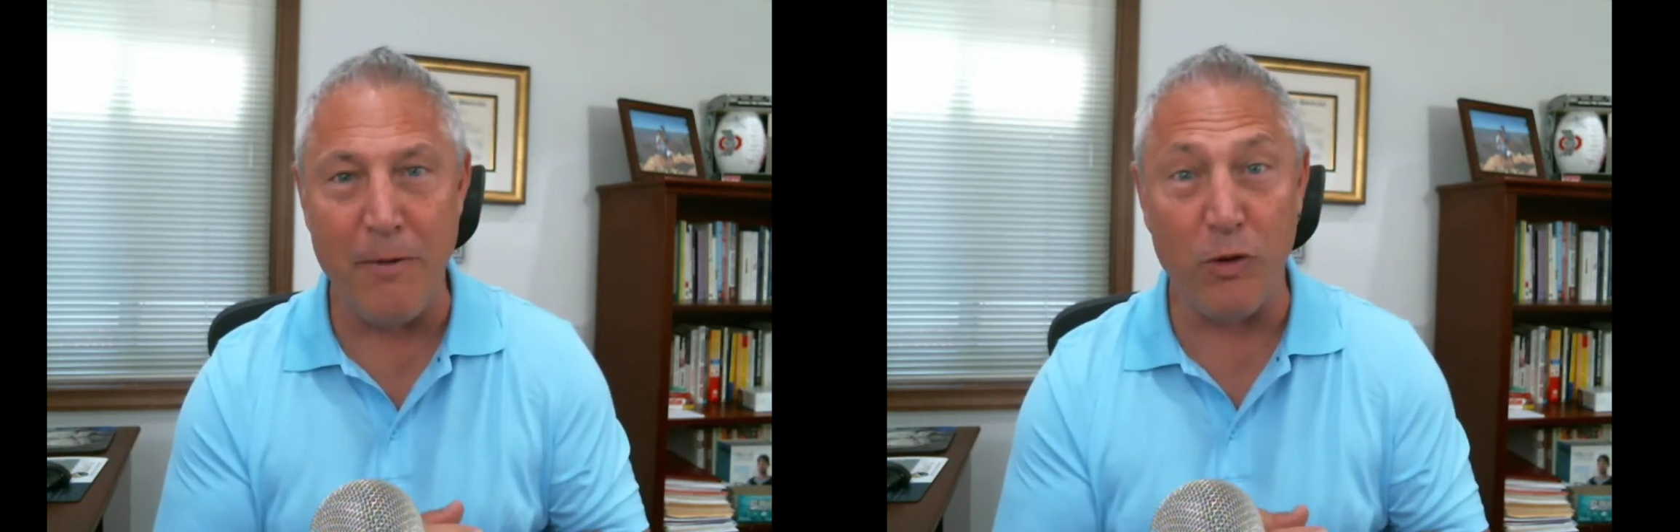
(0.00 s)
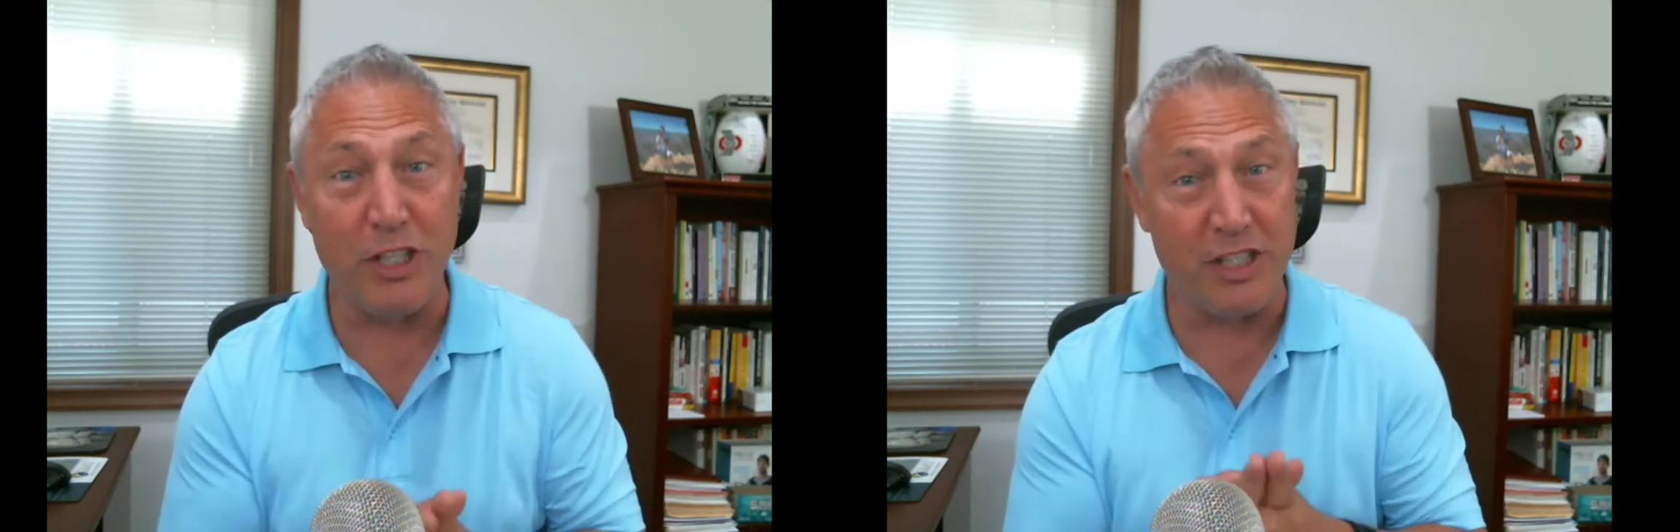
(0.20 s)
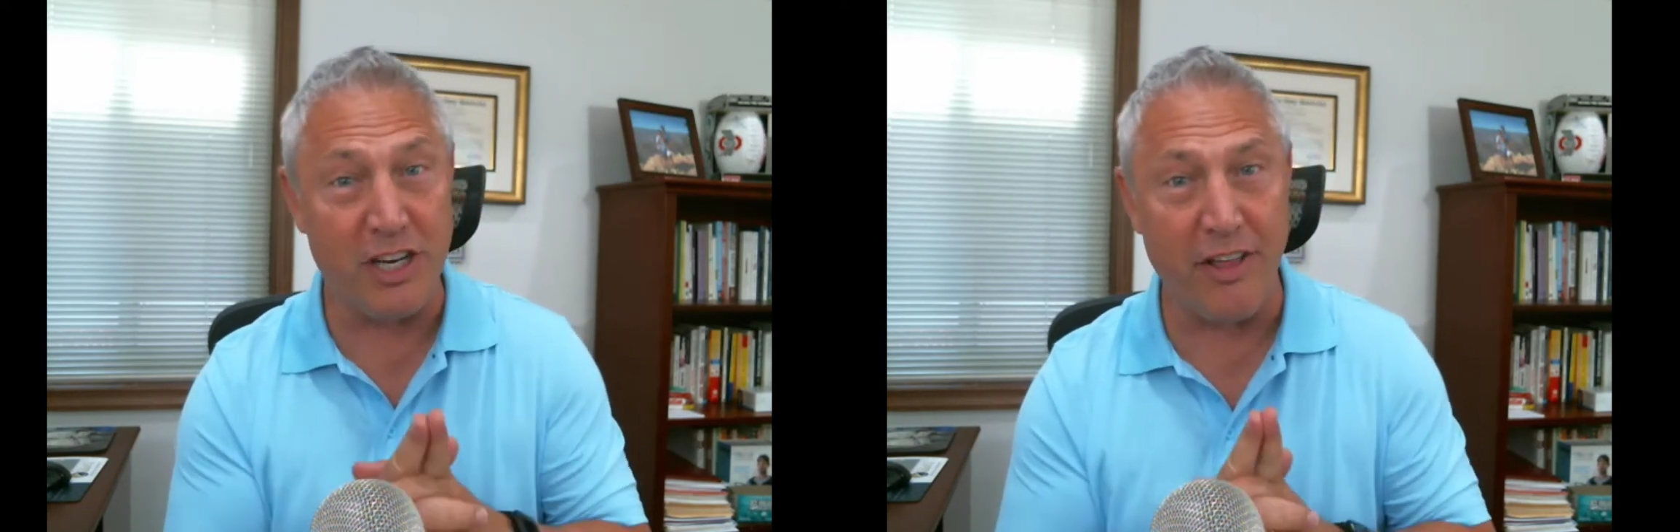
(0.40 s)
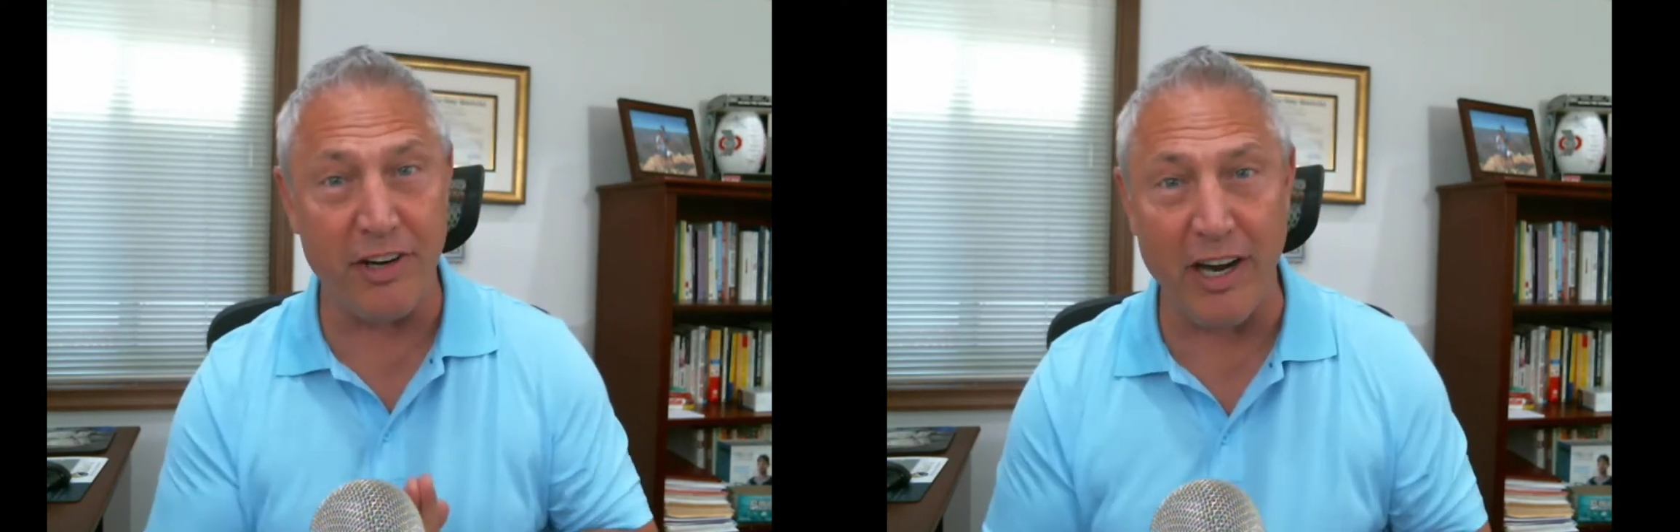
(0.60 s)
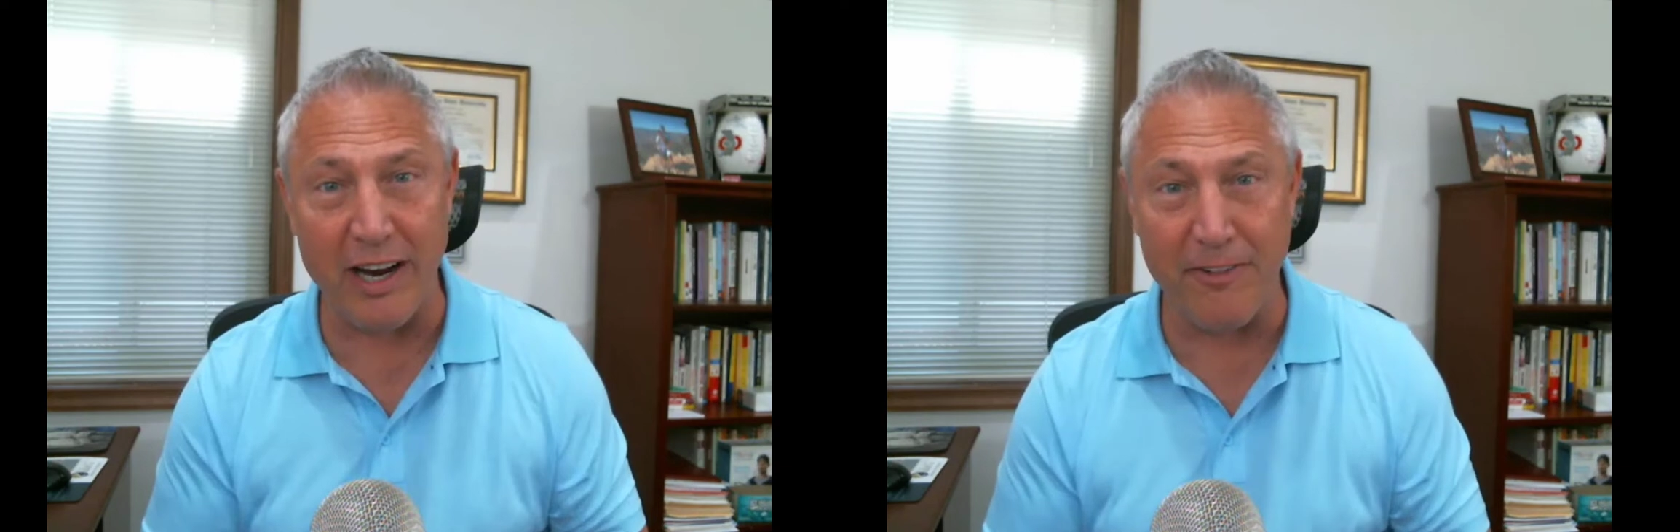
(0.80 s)
which is another
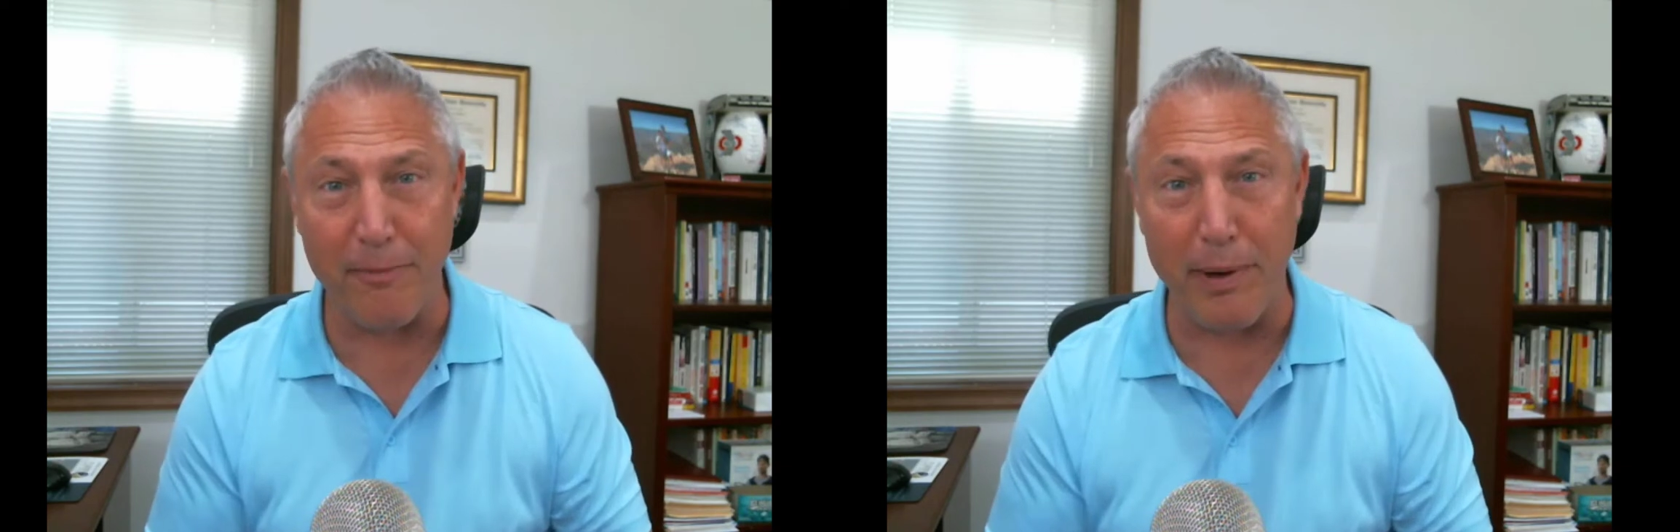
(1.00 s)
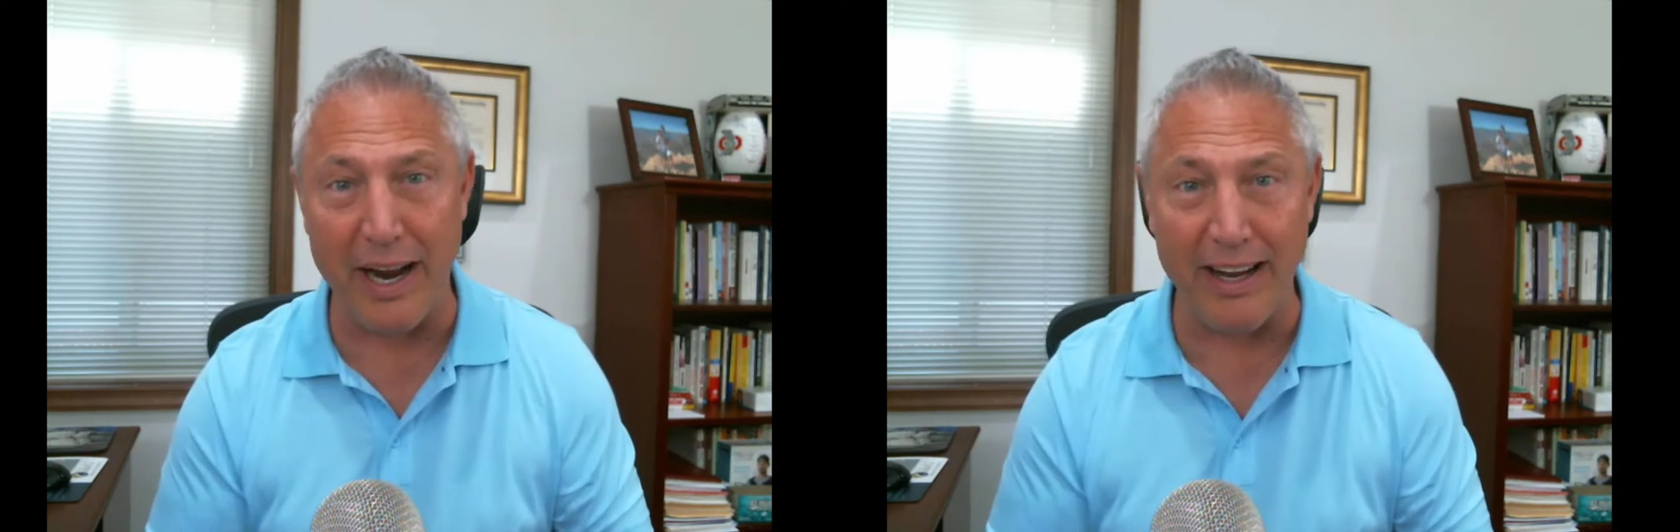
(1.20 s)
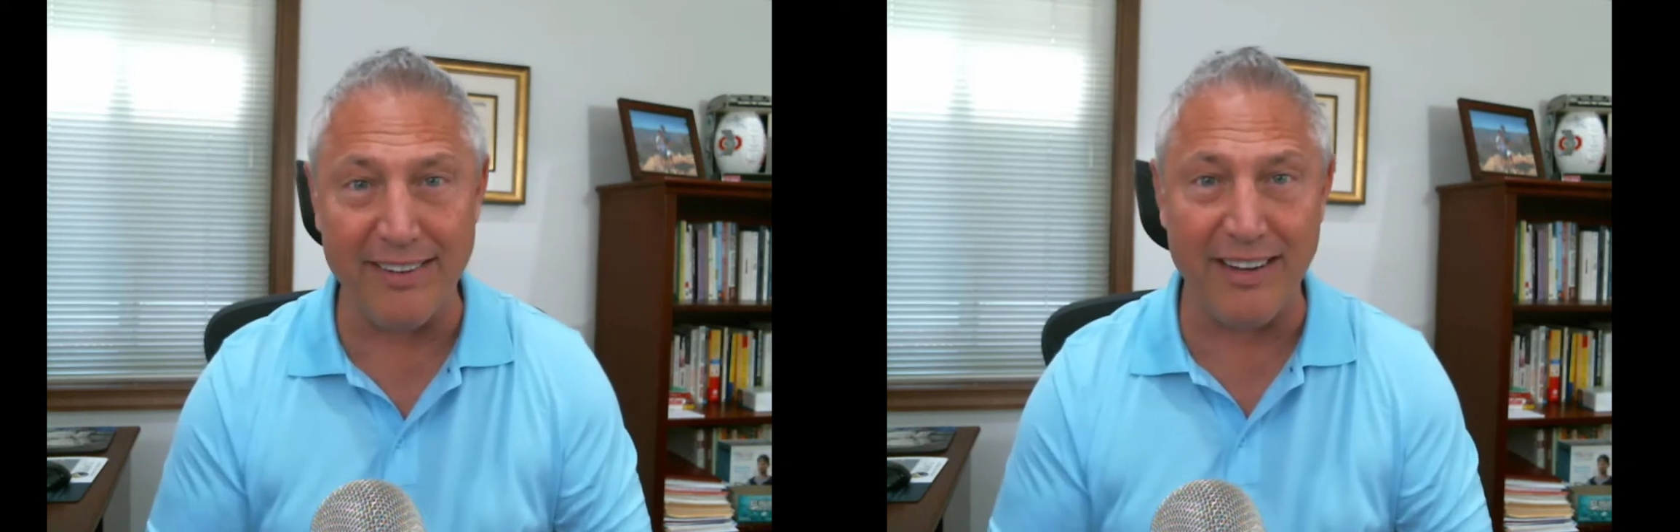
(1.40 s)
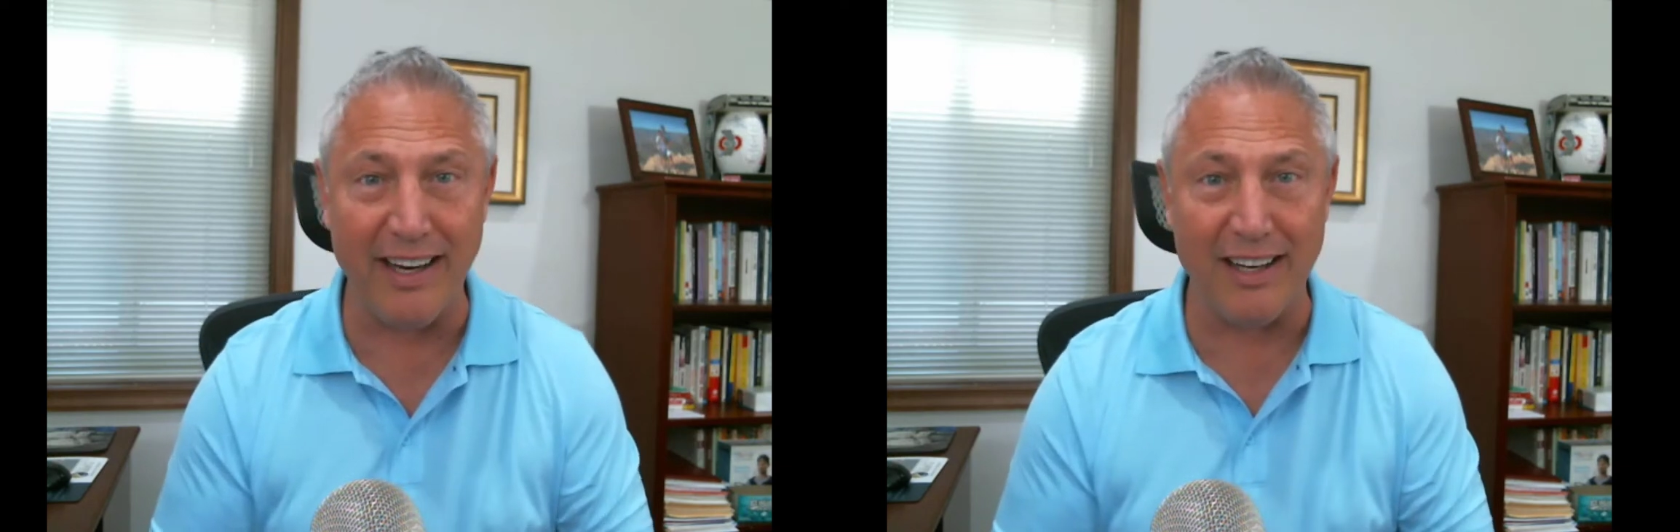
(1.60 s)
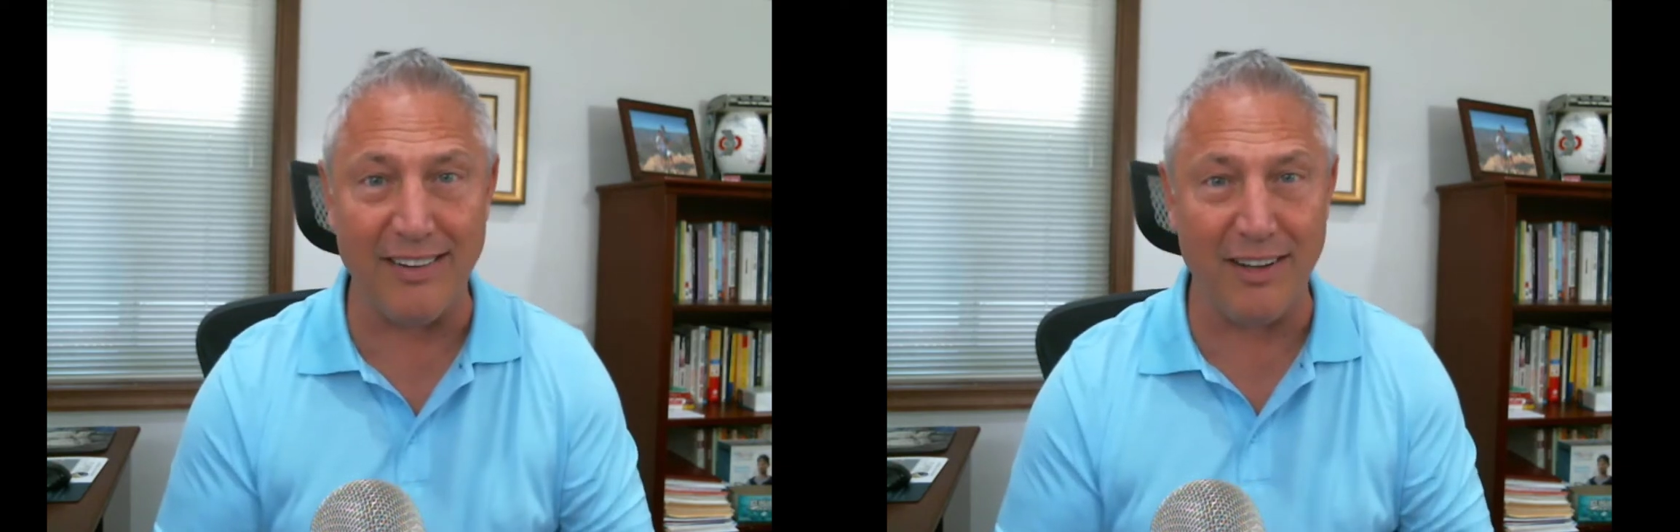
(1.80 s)
kind of bias that gets